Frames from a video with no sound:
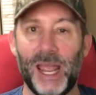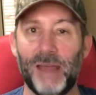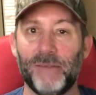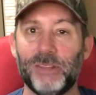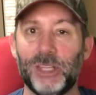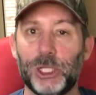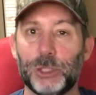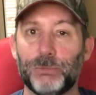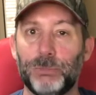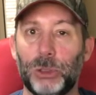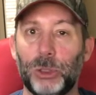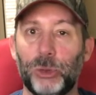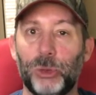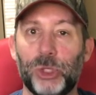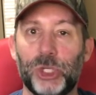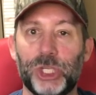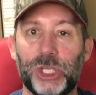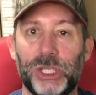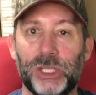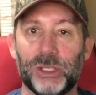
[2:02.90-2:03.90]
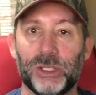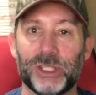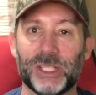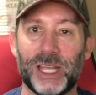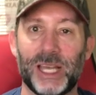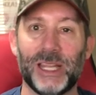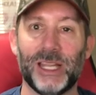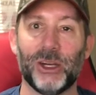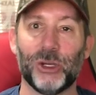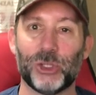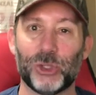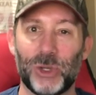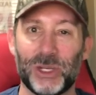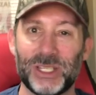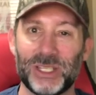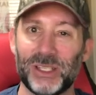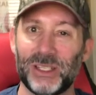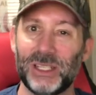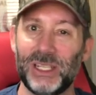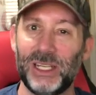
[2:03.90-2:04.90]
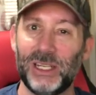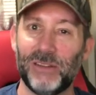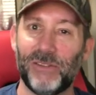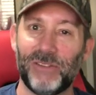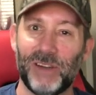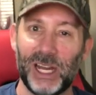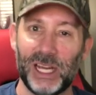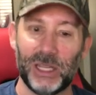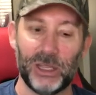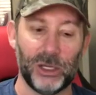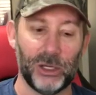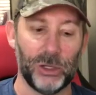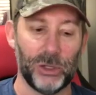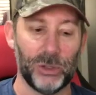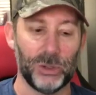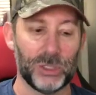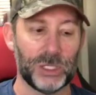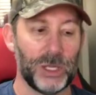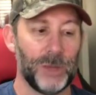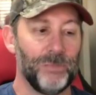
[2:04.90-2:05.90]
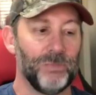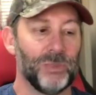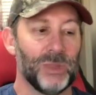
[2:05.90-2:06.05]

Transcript: these blue shields on there. So I still need to find those.